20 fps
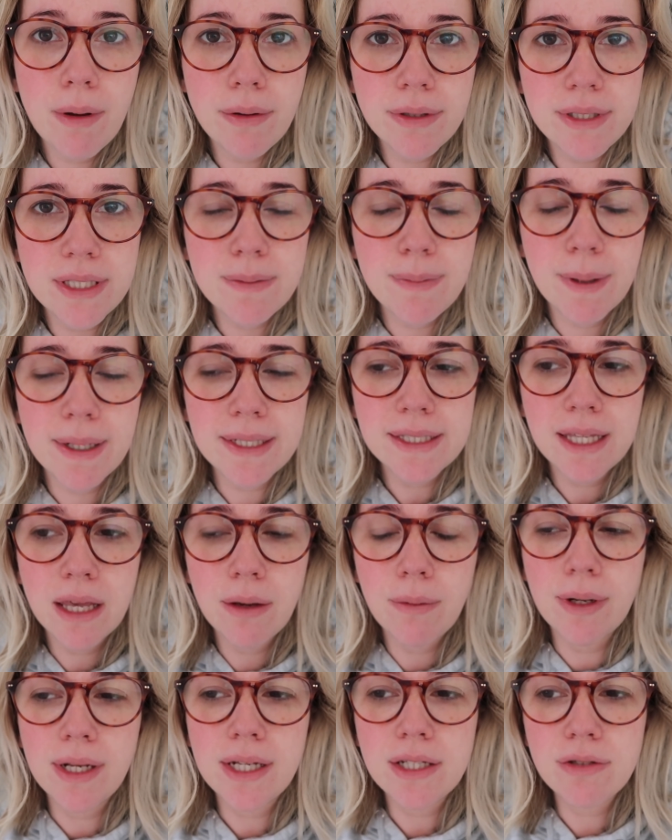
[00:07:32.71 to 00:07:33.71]
Moses
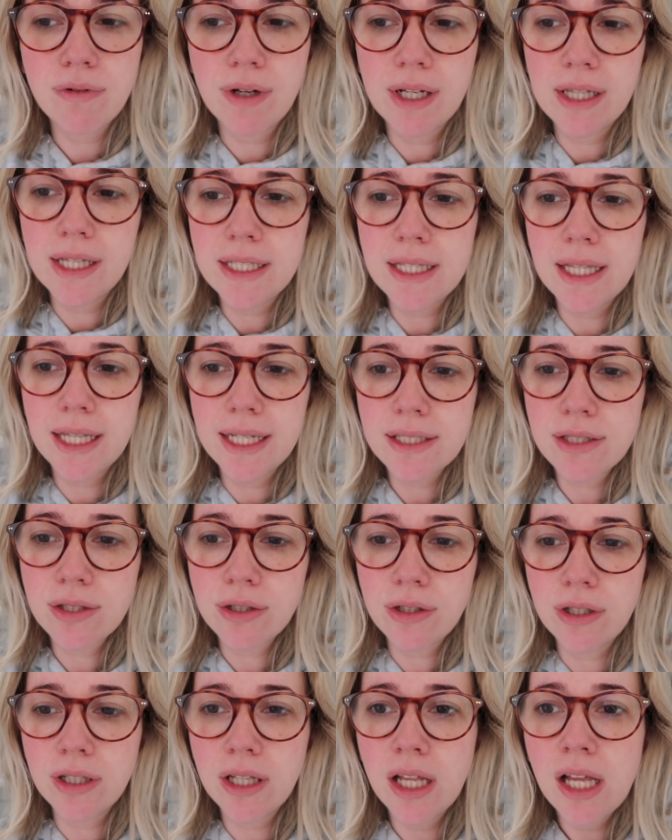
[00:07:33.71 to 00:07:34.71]
basket, when it's really
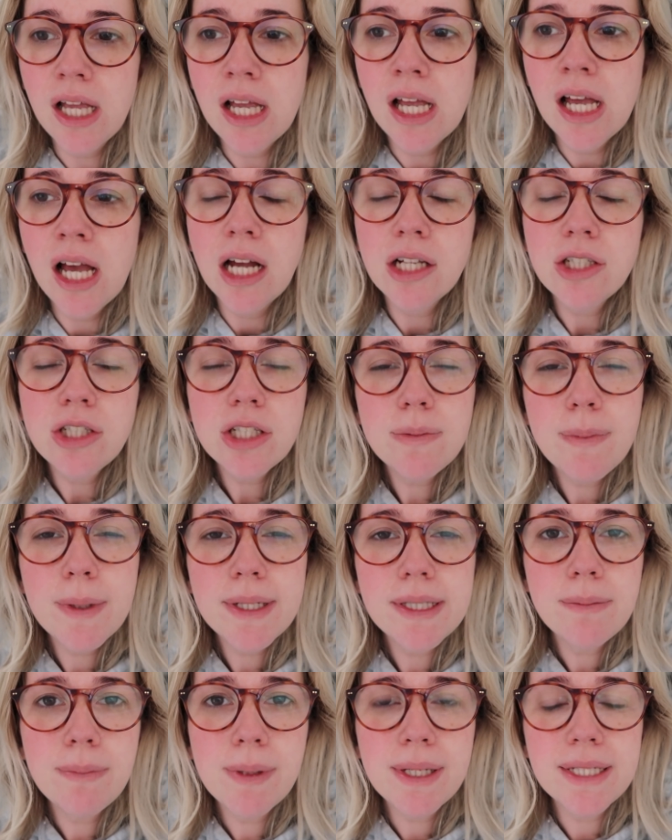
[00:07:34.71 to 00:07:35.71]
little, and just
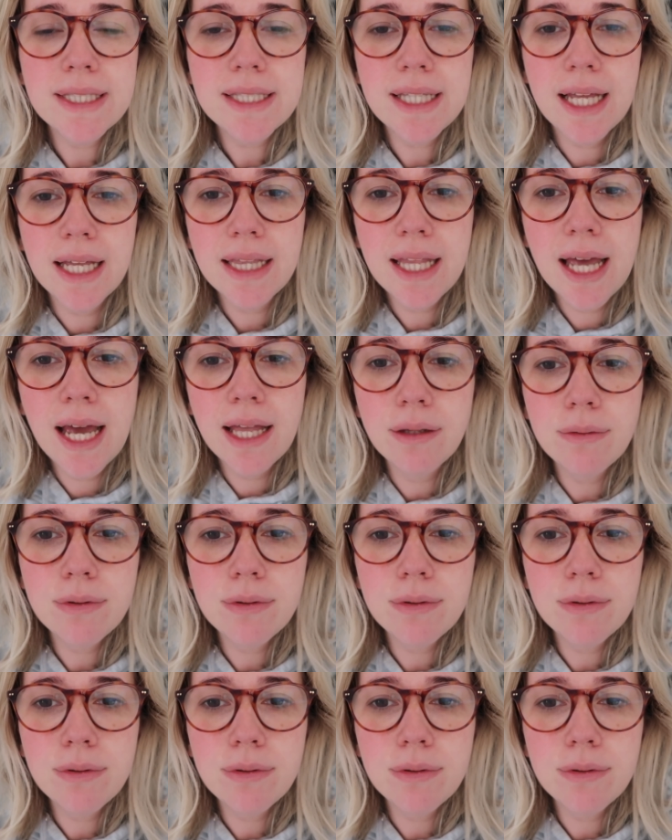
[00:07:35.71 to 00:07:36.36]
bits and pieces like that.